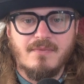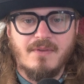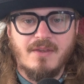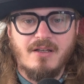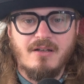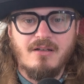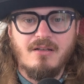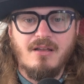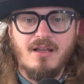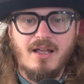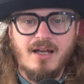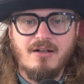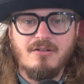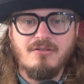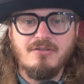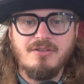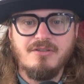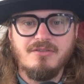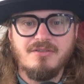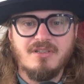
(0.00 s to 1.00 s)
Allow
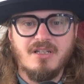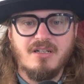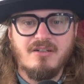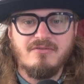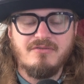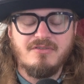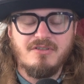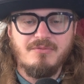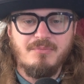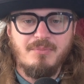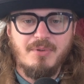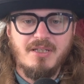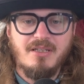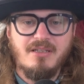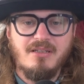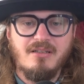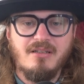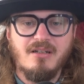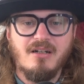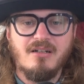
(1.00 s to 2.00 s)
yourself to
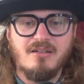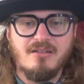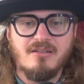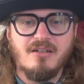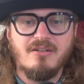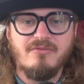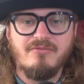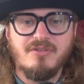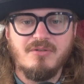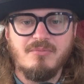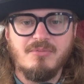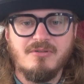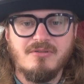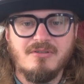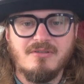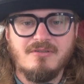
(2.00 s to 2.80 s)
be uncomfortable.